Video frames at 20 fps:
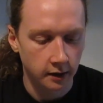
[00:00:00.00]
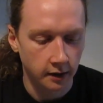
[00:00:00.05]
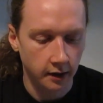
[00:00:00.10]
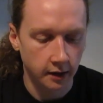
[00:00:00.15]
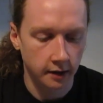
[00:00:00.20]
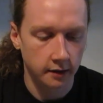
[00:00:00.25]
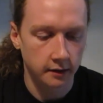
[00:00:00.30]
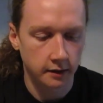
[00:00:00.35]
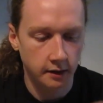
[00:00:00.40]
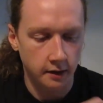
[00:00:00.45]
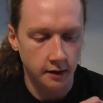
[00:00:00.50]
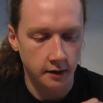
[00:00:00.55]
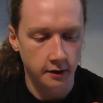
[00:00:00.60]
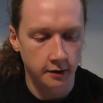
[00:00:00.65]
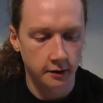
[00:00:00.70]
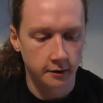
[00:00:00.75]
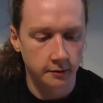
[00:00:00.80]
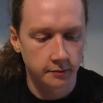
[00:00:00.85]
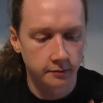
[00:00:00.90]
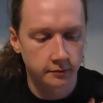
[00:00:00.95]
and
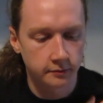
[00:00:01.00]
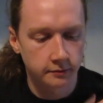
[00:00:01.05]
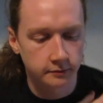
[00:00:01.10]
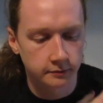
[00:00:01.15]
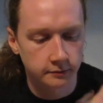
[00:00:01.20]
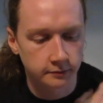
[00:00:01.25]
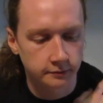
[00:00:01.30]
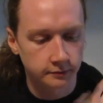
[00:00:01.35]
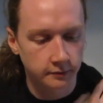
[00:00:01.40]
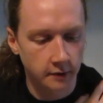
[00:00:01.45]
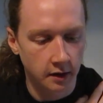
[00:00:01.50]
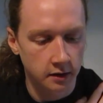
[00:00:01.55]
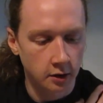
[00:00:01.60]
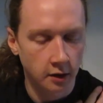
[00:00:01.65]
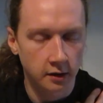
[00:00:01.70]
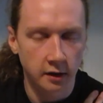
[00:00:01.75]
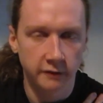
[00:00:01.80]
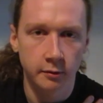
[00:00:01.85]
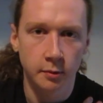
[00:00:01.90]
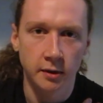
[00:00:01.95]

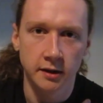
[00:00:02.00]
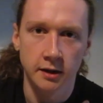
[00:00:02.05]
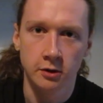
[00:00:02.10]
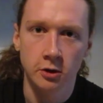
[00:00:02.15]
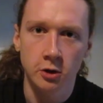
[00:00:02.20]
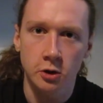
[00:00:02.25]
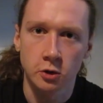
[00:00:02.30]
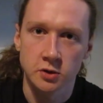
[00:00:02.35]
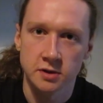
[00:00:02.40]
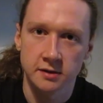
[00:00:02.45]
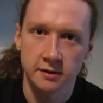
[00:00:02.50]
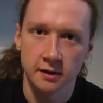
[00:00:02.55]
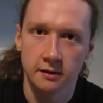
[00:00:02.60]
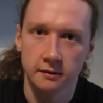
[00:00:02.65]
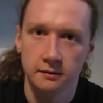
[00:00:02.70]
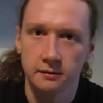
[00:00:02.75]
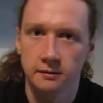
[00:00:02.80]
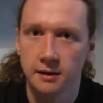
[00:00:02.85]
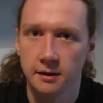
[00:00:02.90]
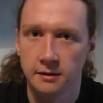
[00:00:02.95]
not everybody knows
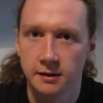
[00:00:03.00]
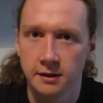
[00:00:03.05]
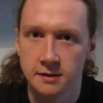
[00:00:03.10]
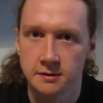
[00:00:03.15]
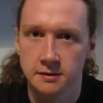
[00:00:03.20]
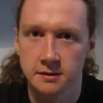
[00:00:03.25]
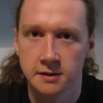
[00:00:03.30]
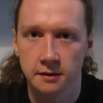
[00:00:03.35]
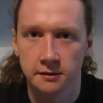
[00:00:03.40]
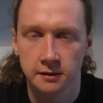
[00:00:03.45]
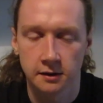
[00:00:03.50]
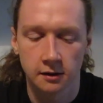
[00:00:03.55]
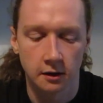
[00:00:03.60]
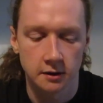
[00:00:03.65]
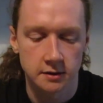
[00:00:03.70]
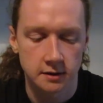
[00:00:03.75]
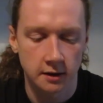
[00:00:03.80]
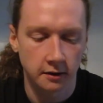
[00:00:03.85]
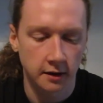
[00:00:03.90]
that he's Santa Claus.